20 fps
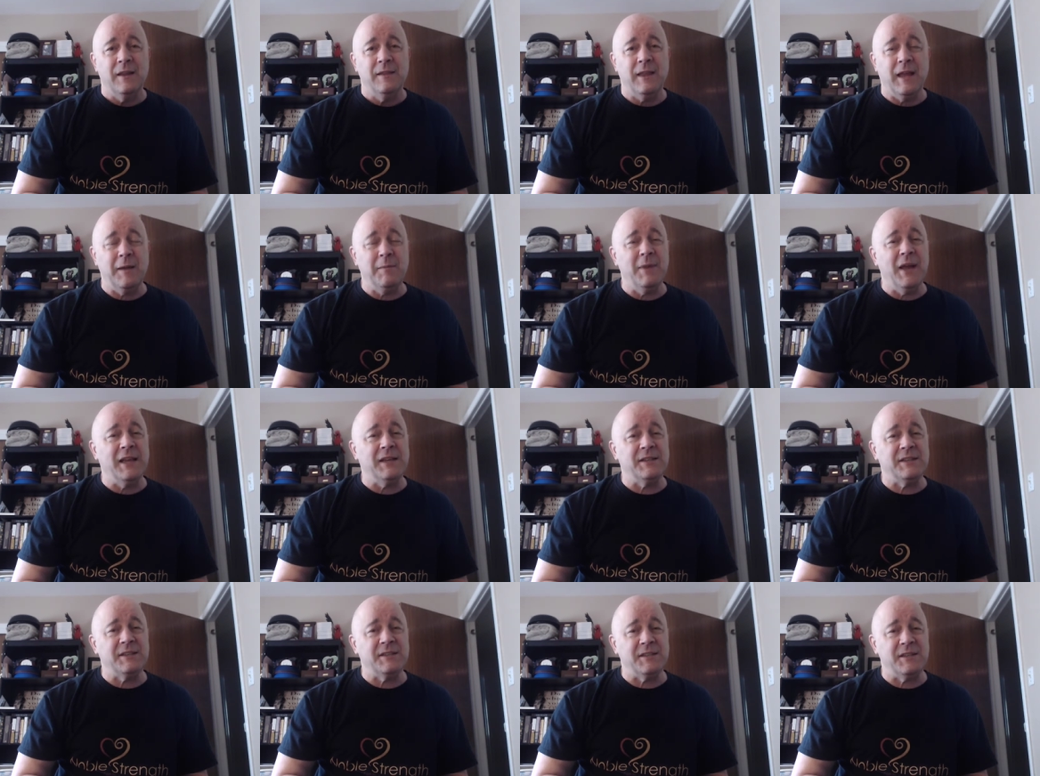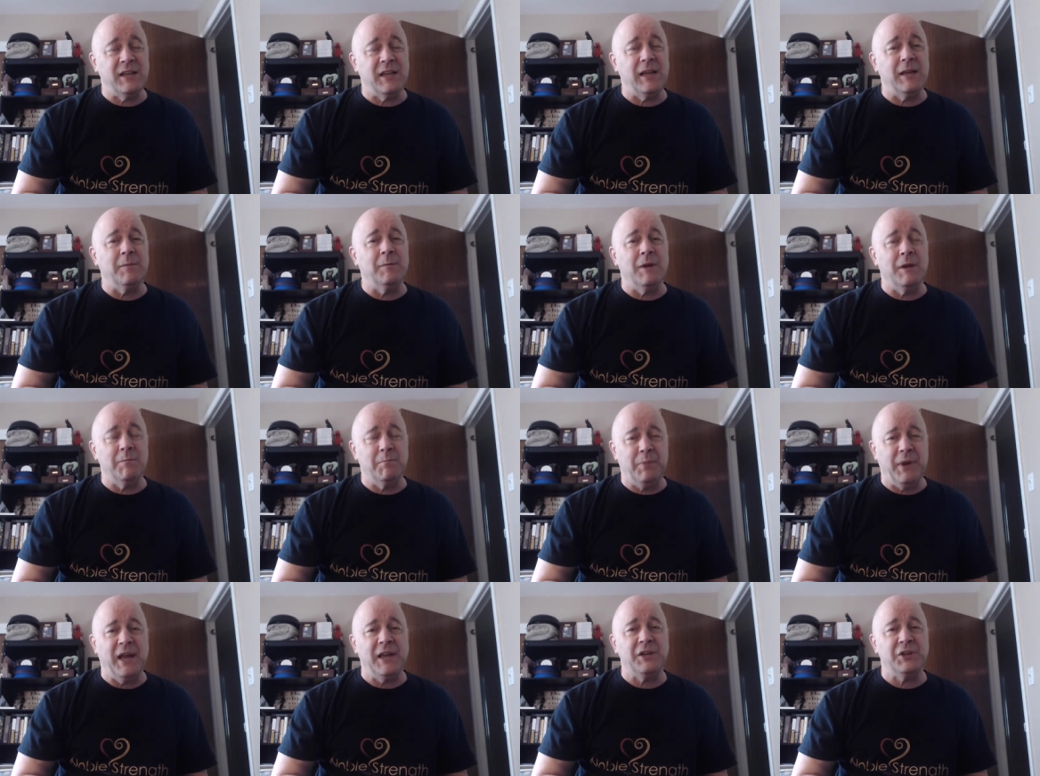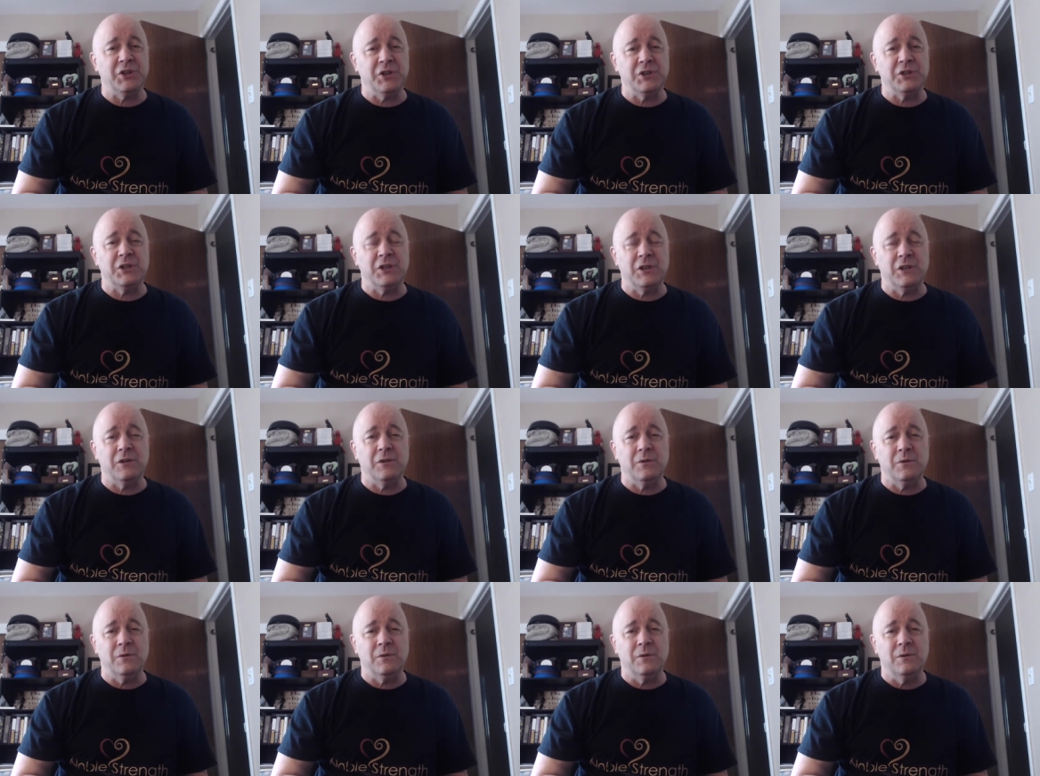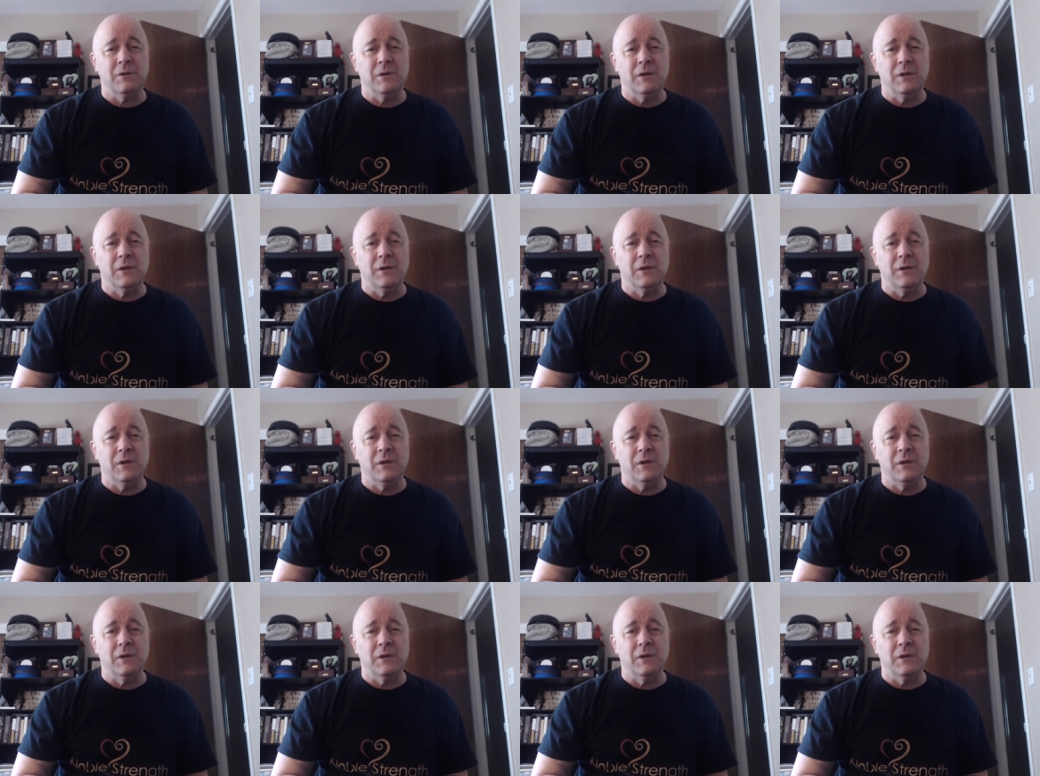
They may seem impatient to you,